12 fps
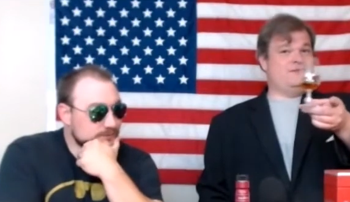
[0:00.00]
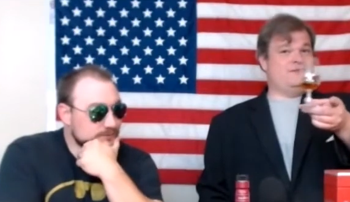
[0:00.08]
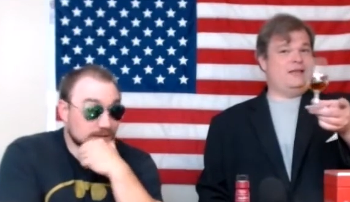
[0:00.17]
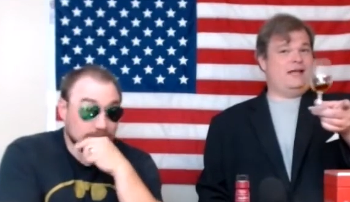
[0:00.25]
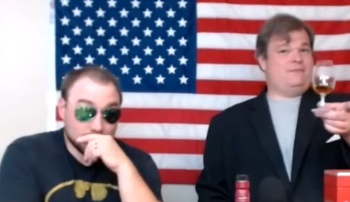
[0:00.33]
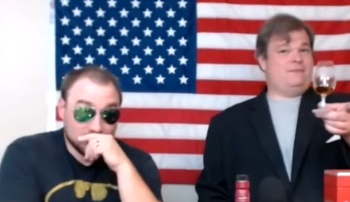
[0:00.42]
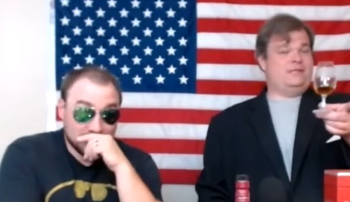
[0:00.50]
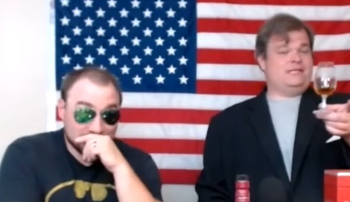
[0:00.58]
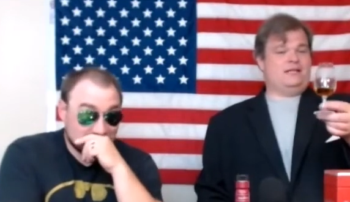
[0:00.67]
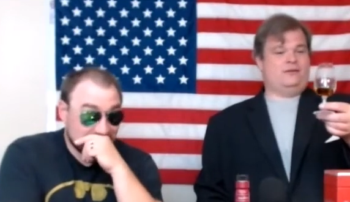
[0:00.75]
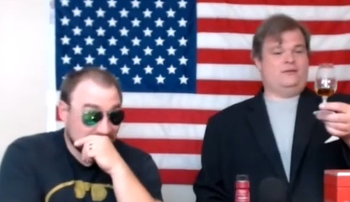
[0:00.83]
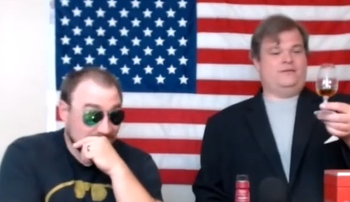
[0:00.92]
Speaker 1: For we're
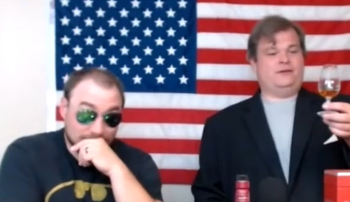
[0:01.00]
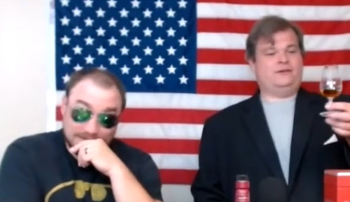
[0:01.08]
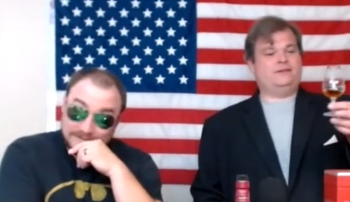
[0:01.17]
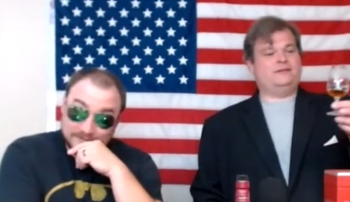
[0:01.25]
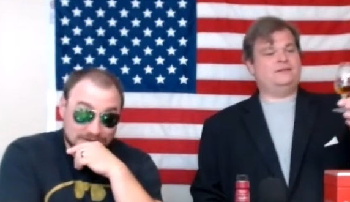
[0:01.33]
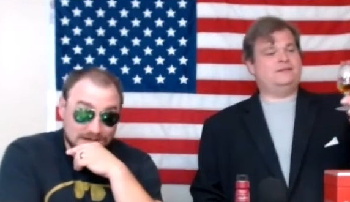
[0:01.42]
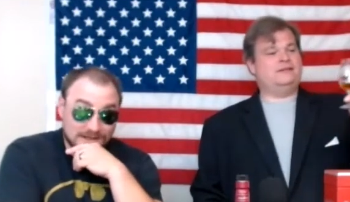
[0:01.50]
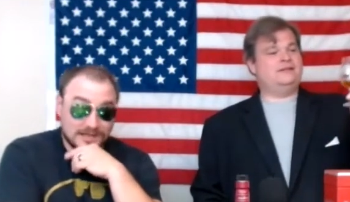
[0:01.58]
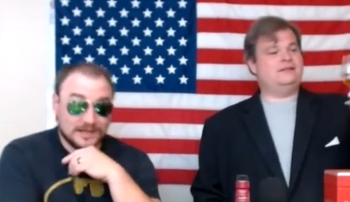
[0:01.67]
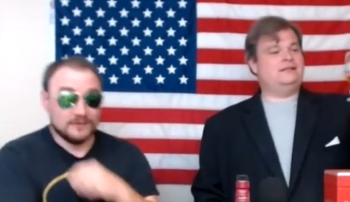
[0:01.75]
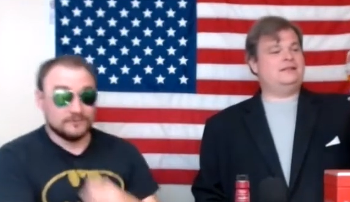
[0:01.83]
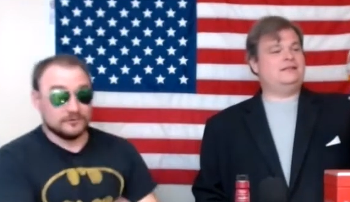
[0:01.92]
gonna have to try that
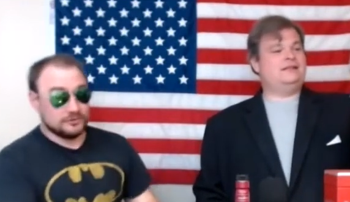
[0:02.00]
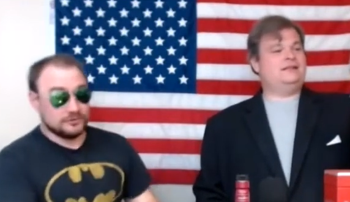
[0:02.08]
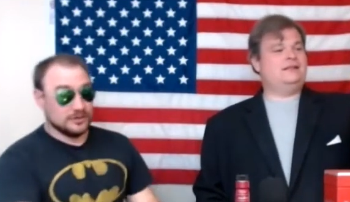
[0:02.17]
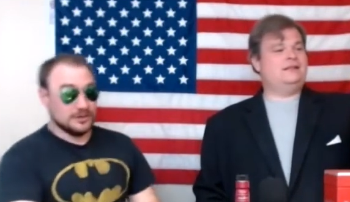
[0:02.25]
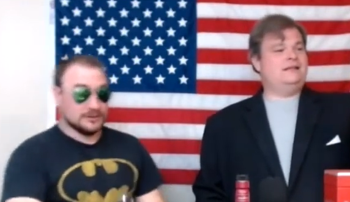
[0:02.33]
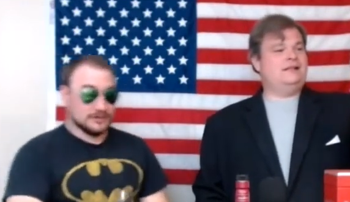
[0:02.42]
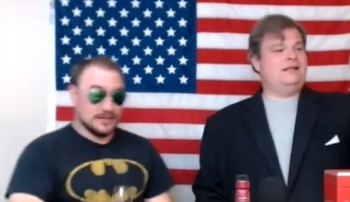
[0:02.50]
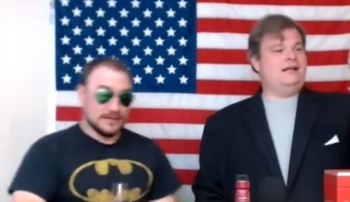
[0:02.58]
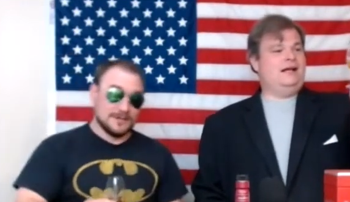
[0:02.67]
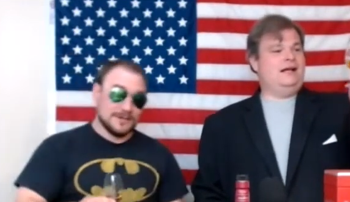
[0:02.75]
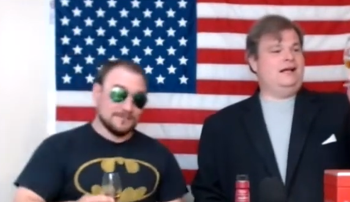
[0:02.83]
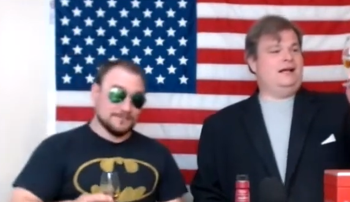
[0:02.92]
out for sure. I'm
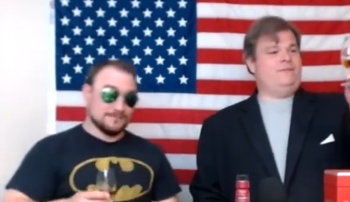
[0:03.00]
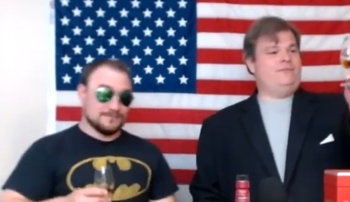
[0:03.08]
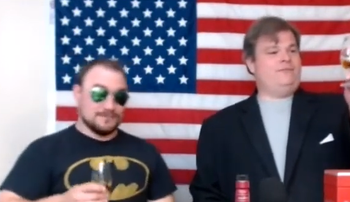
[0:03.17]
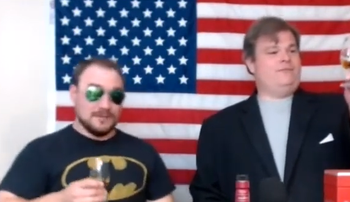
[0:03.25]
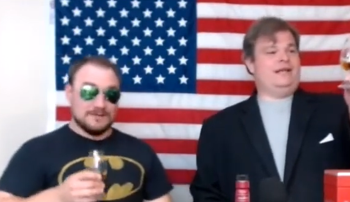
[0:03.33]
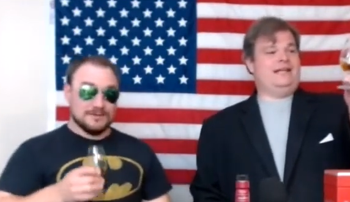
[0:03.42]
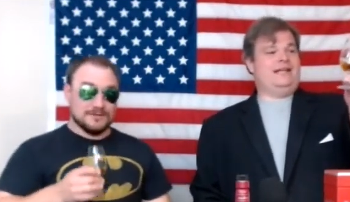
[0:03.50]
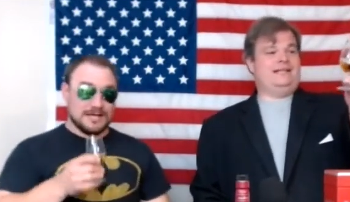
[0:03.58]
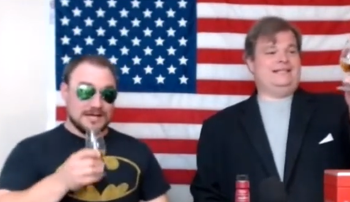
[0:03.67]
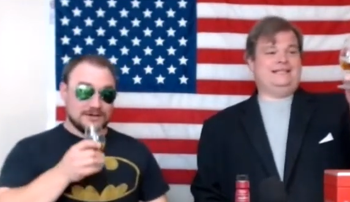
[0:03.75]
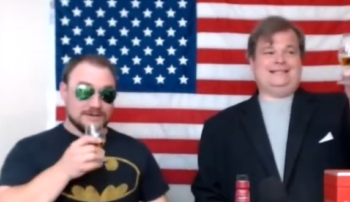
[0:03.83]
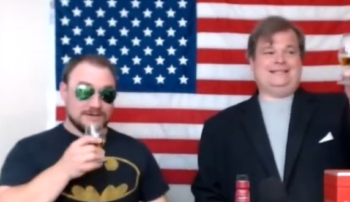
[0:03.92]
loving that
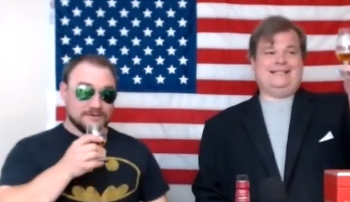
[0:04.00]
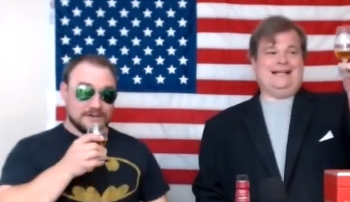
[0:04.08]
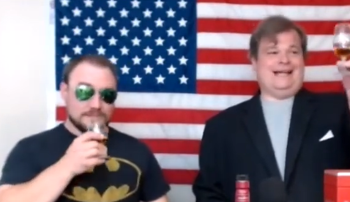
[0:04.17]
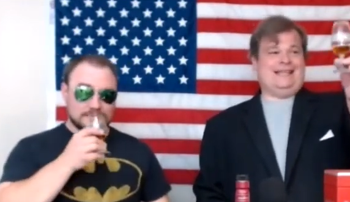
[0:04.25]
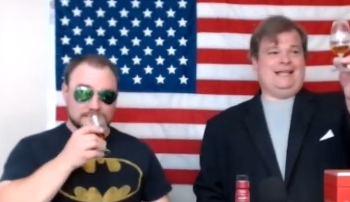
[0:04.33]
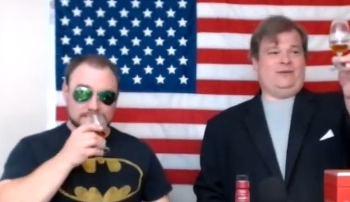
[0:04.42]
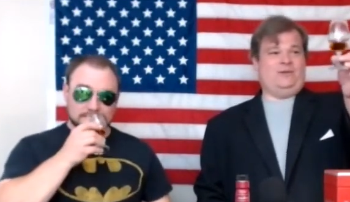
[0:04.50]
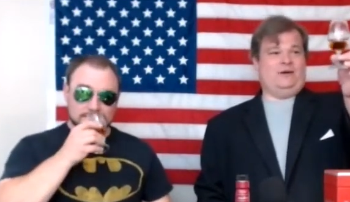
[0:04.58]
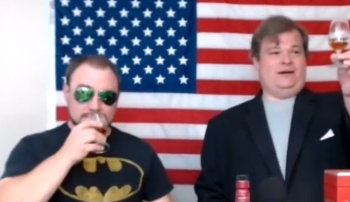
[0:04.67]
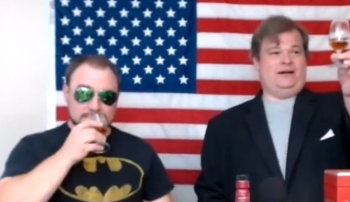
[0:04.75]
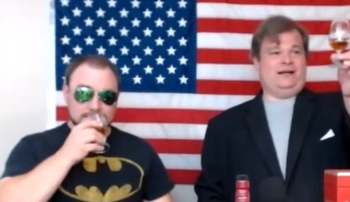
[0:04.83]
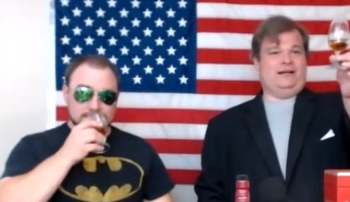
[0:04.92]
concept. I think
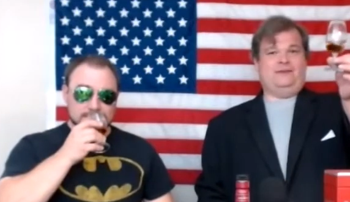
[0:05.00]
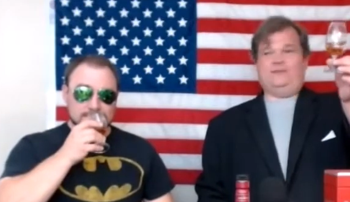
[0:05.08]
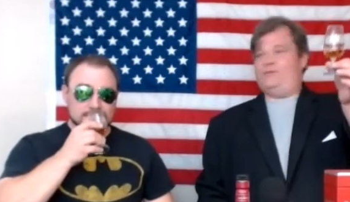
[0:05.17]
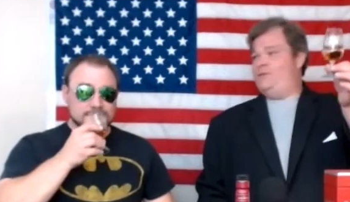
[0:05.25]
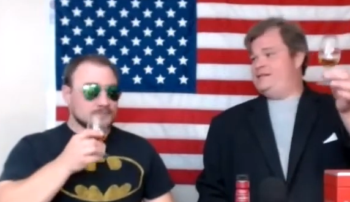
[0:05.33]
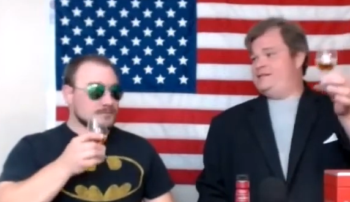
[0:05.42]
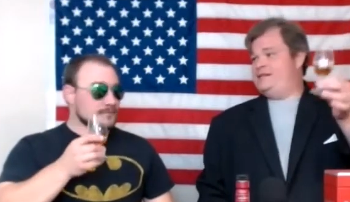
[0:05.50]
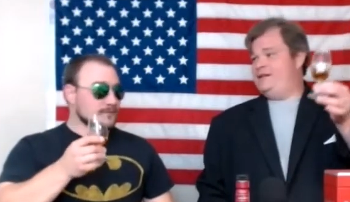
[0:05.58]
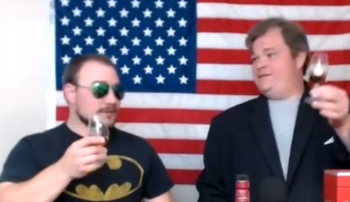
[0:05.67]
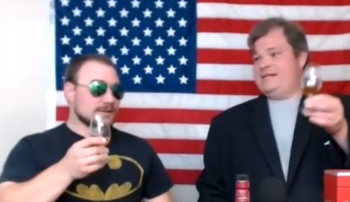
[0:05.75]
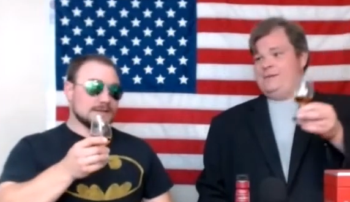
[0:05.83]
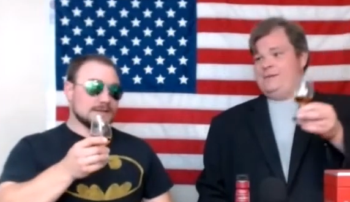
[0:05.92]
we're
Speaker 2: wasting enough
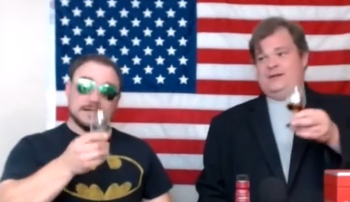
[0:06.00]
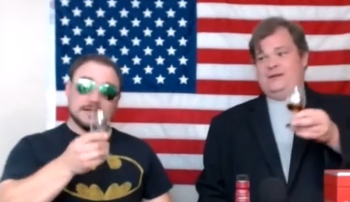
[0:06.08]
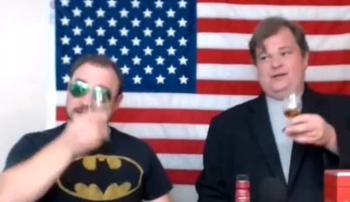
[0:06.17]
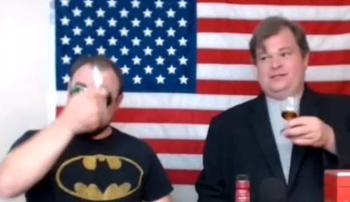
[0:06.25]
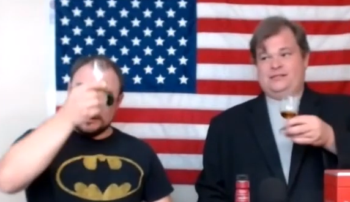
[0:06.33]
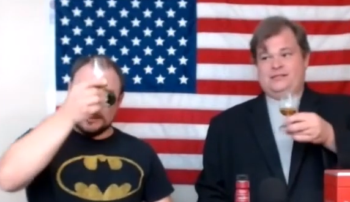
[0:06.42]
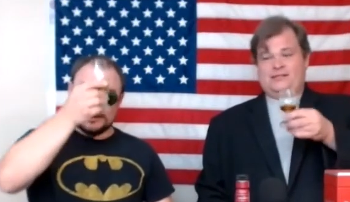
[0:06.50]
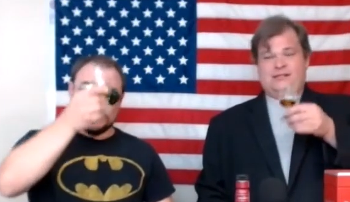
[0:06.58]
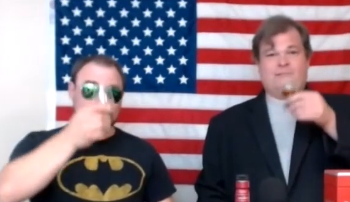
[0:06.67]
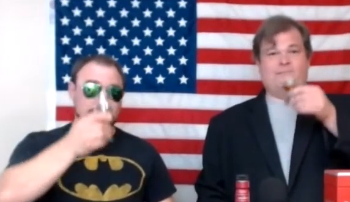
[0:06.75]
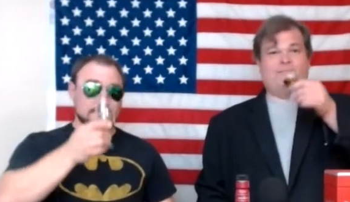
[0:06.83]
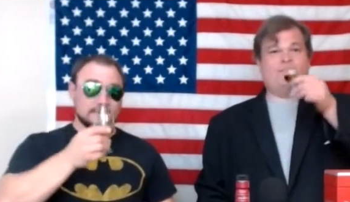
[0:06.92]
time on the nose here, sir.
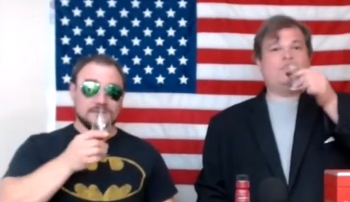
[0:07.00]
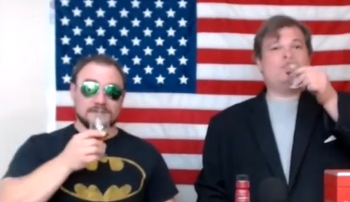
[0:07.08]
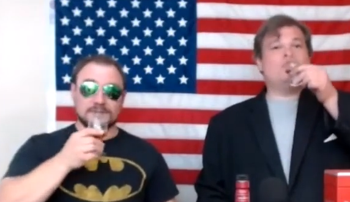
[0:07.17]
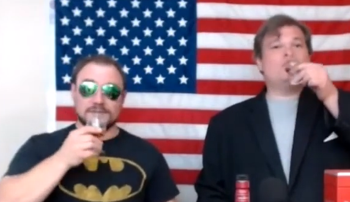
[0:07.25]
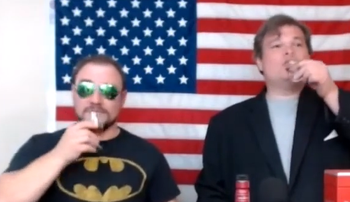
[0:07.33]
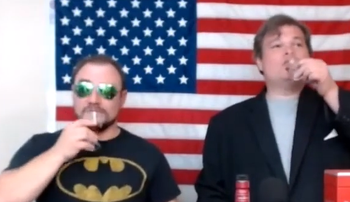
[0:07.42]
Fair enough.